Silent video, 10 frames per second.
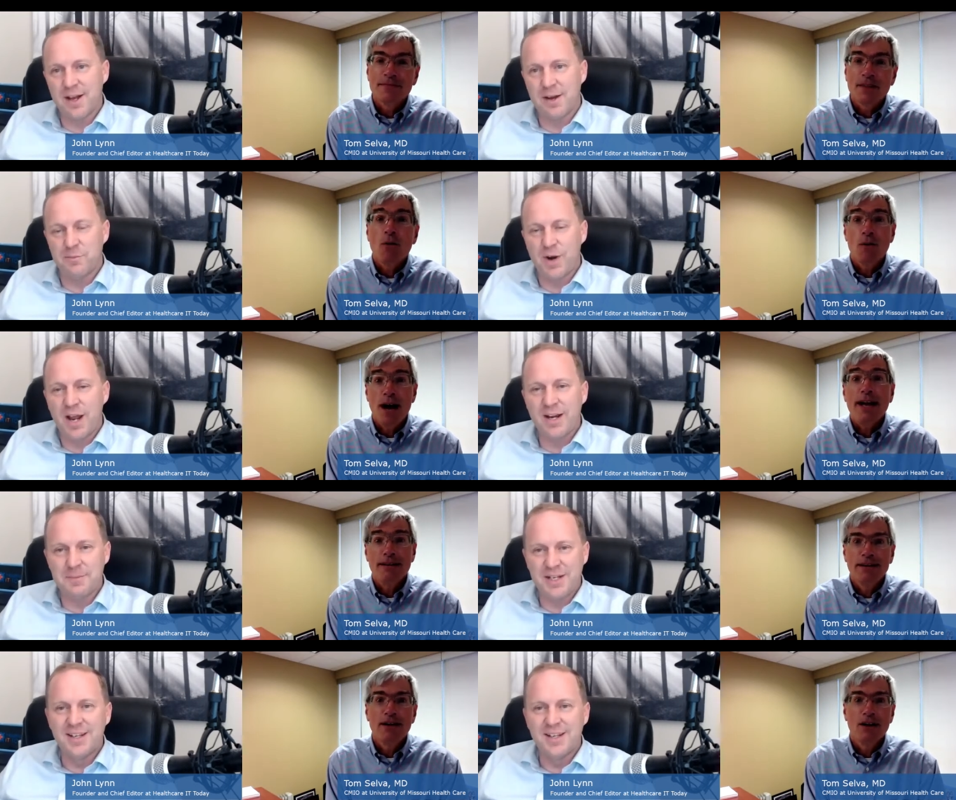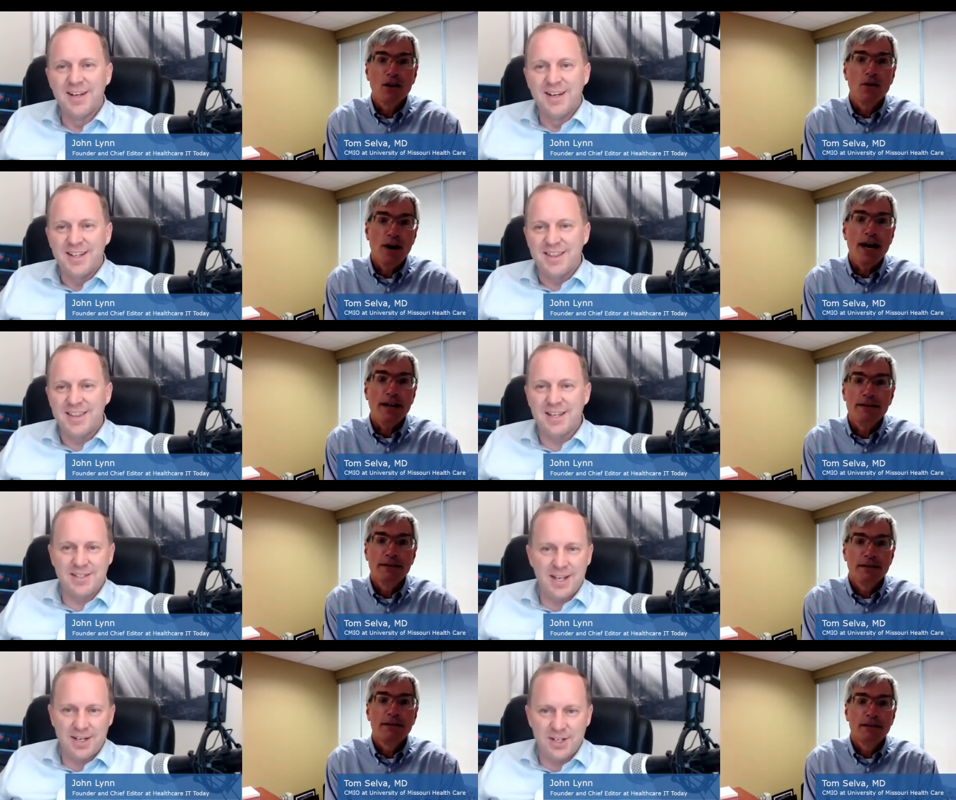Speaker 1: come, right? I mean, right. I think
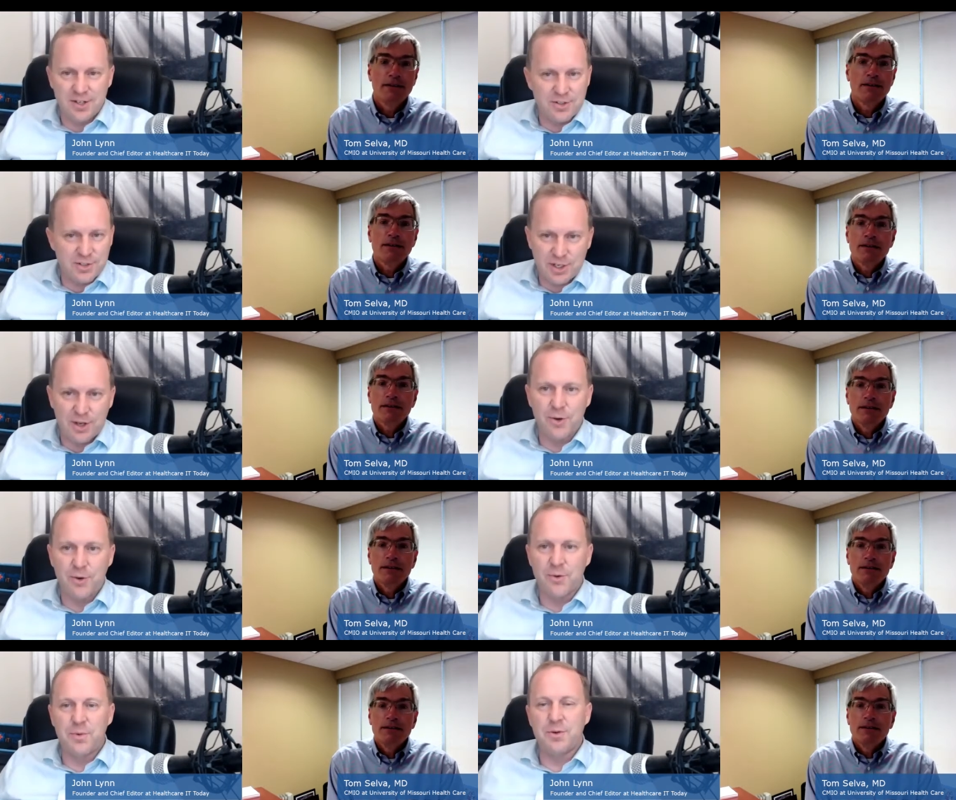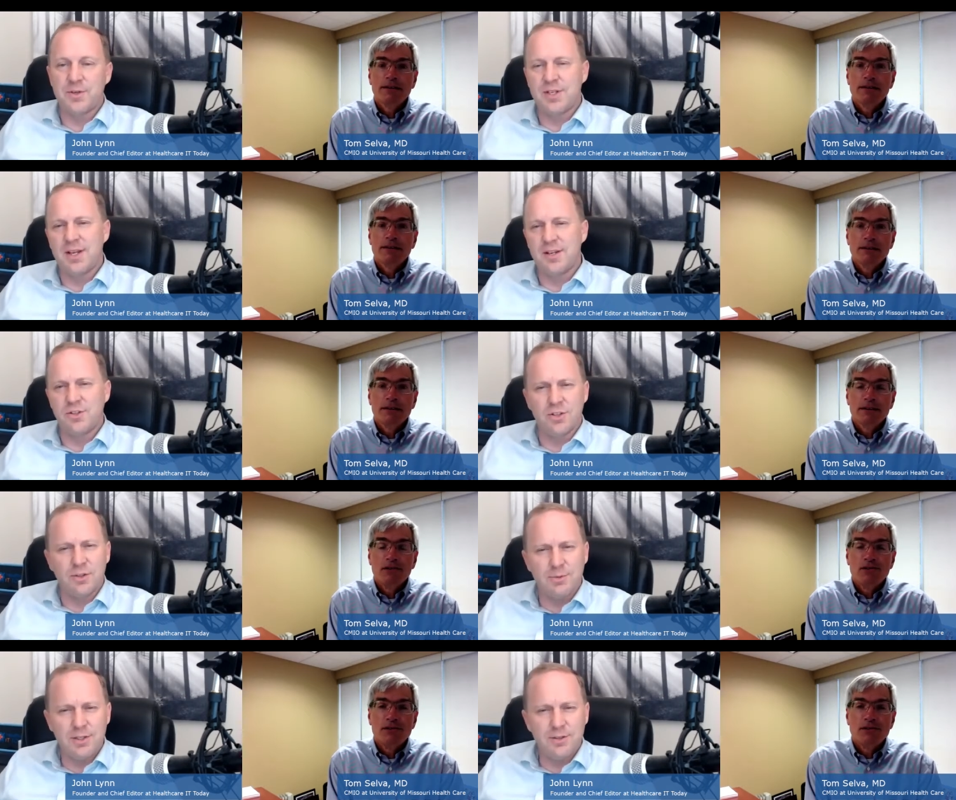ten years ago, we were saying,
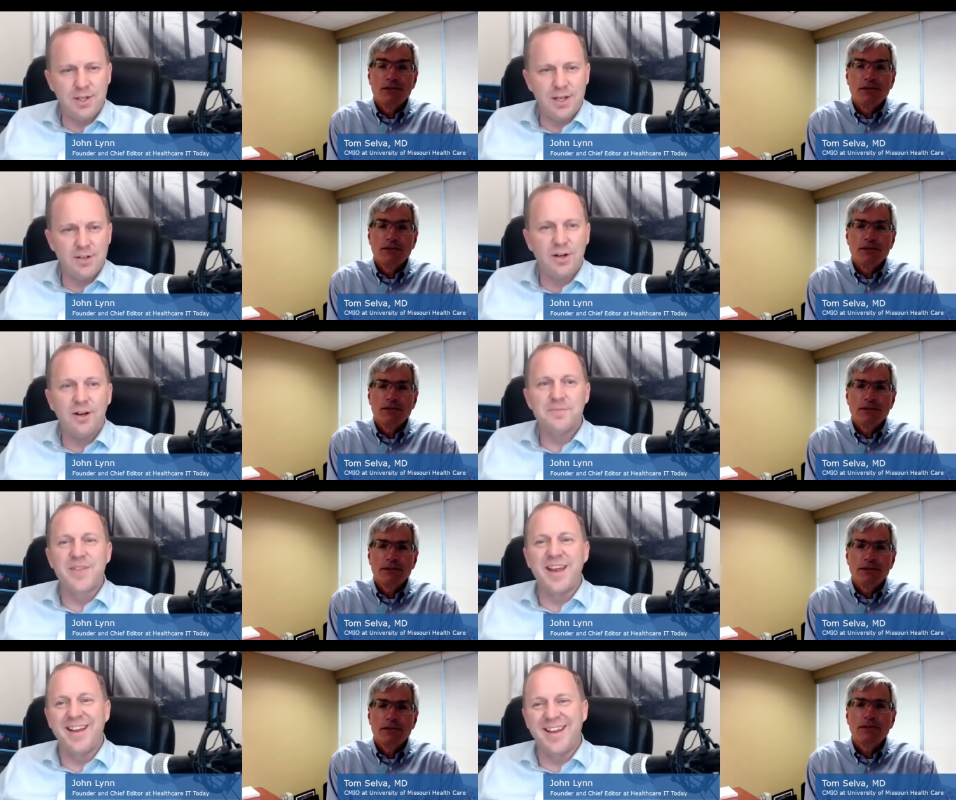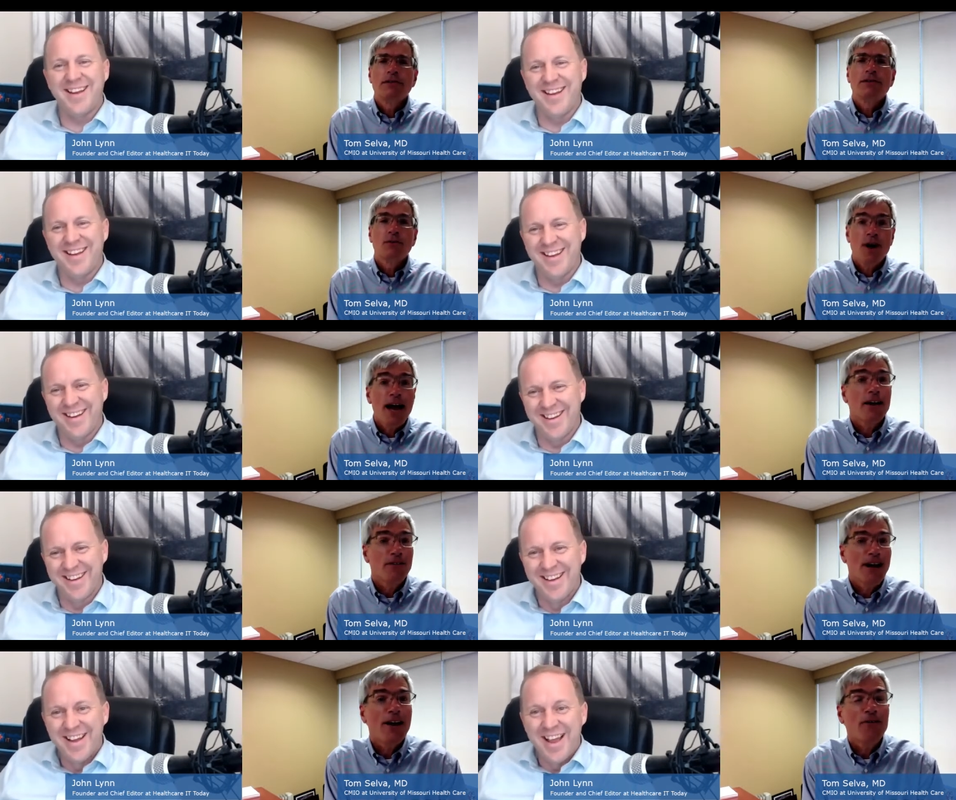should we do E H R?
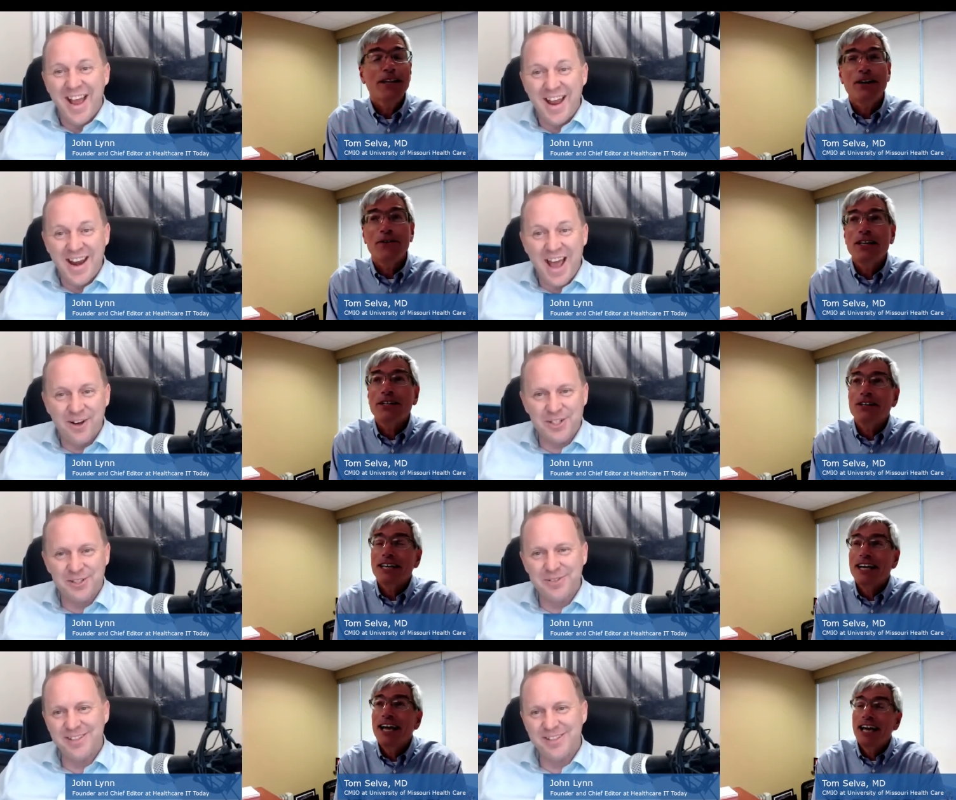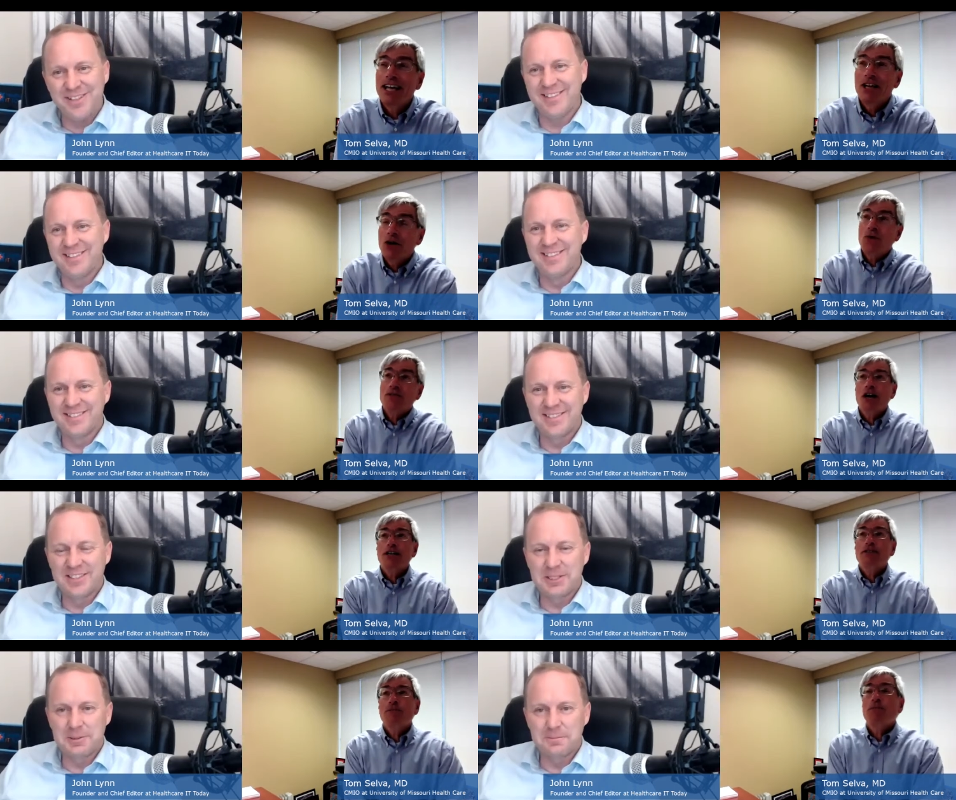right,
Speaker 2: right. We, we, we, should we do it? You know, we've
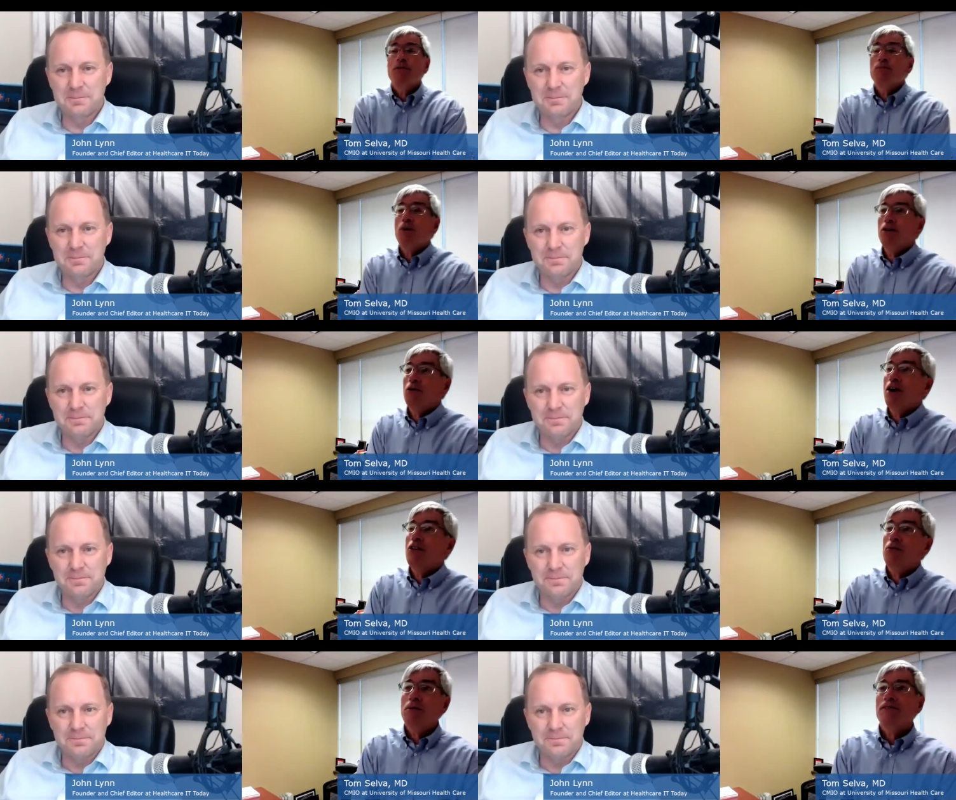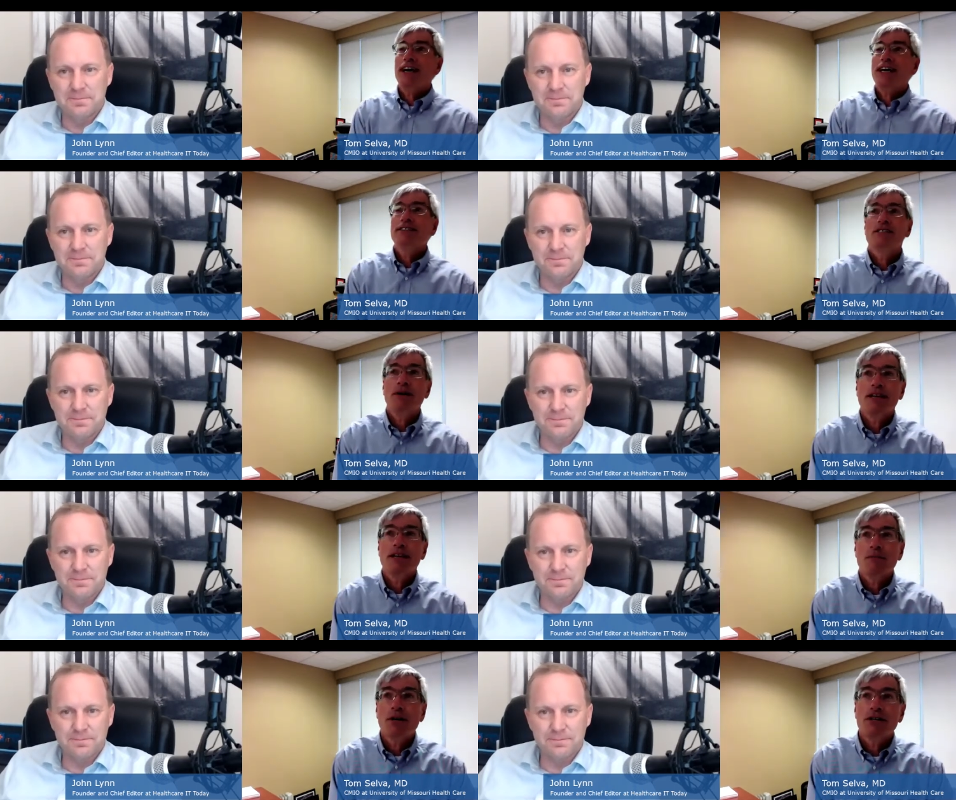talked to, you know, other people have asked us
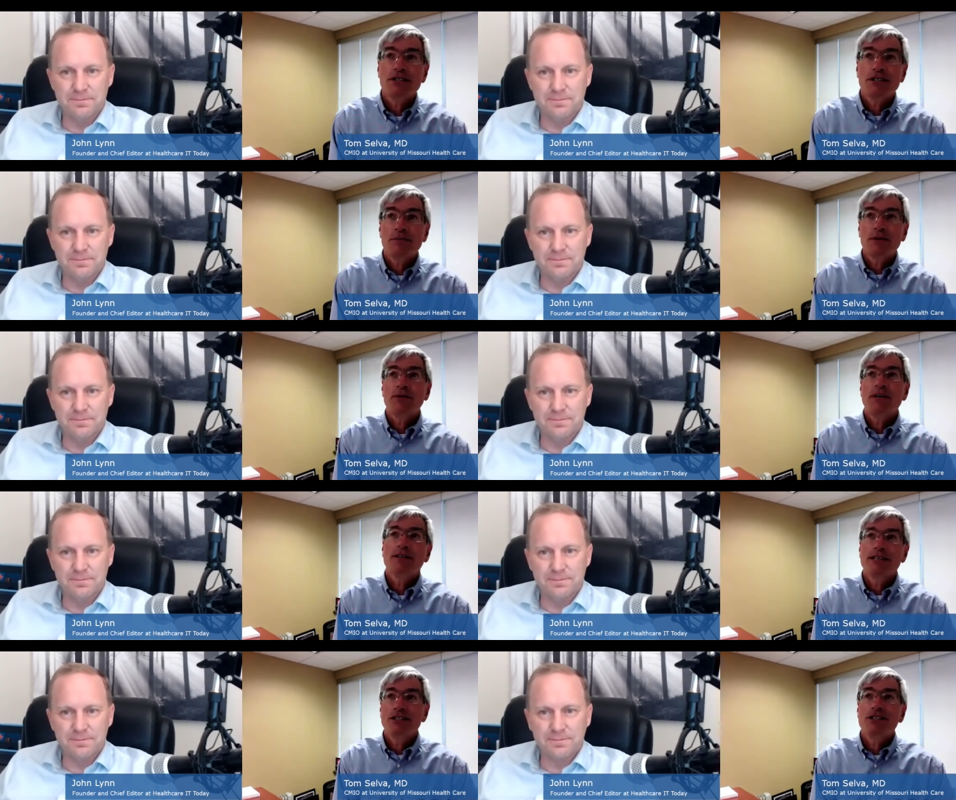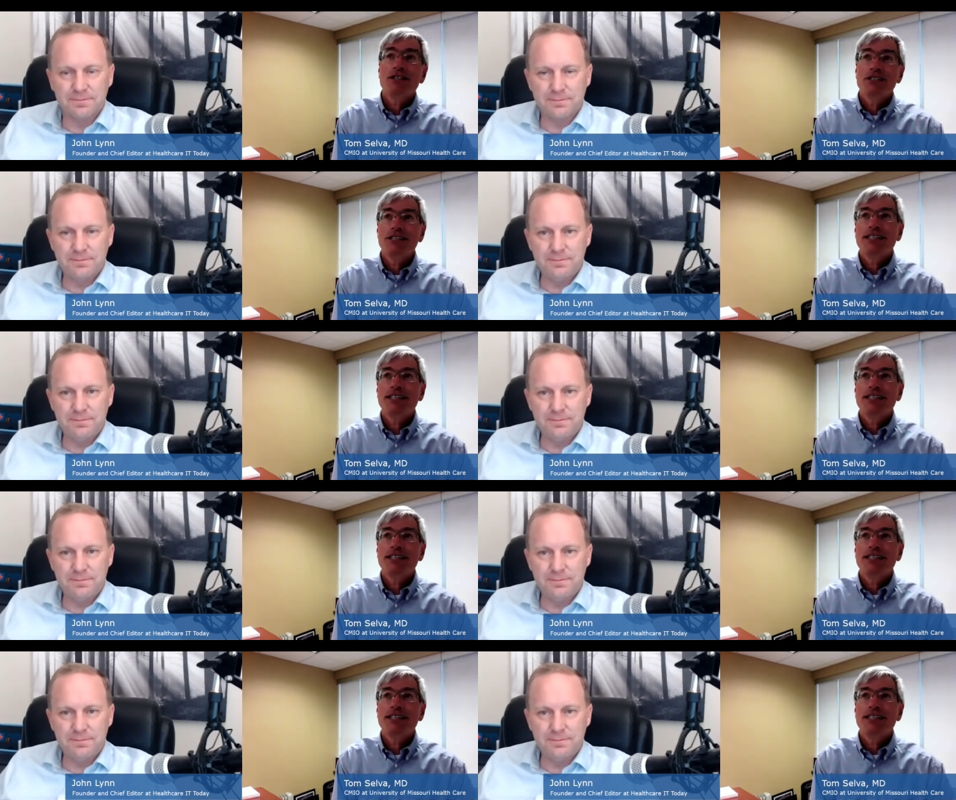about that partnership. And, and just as an